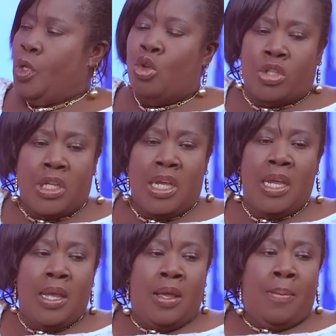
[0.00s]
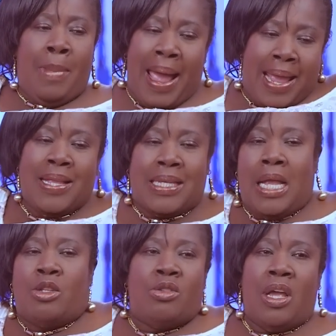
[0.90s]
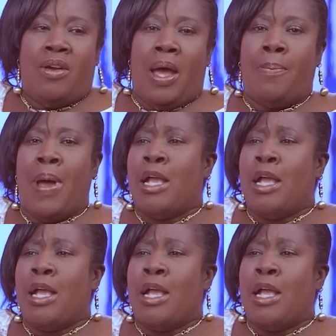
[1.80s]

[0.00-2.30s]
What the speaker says: You see, my enter into the rap.